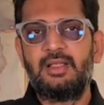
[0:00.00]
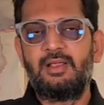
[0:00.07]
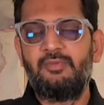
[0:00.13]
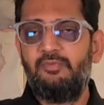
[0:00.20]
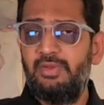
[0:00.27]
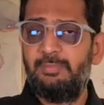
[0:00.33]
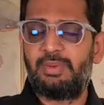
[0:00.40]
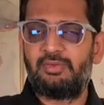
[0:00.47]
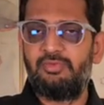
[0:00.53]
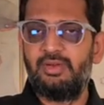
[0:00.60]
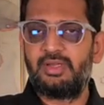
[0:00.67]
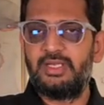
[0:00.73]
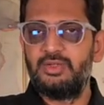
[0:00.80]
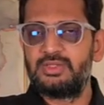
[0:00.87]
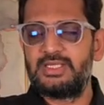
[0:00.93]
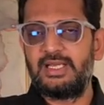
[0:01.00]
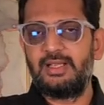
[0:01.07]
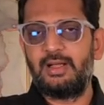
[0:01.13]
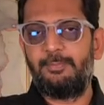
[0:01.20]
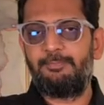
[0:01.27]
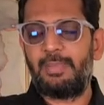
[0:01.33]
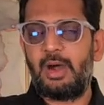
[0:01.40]
we prefer using
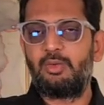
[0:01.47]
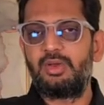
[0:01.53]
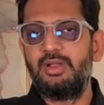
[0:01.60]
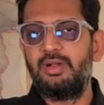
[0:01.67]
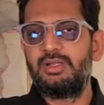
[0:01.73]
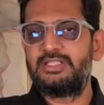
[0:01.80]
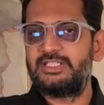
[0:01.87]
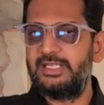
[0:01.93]
a powdered